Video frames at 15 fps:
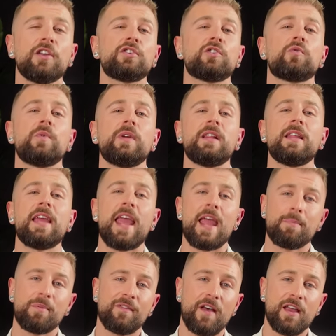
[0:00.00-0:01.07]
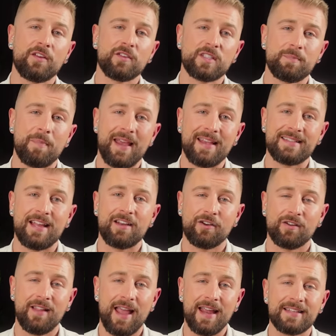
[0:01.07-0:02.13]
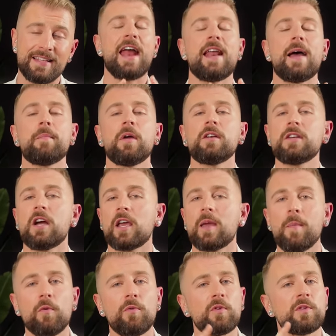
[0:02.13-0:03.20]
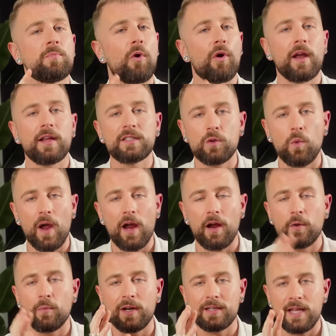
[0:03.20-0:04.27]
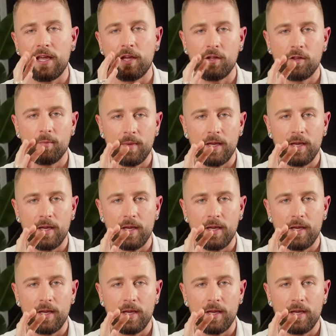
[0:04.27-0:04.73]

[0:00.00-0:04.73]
to really amplify your space and your light. And I'm not talking about those boring square and rectangular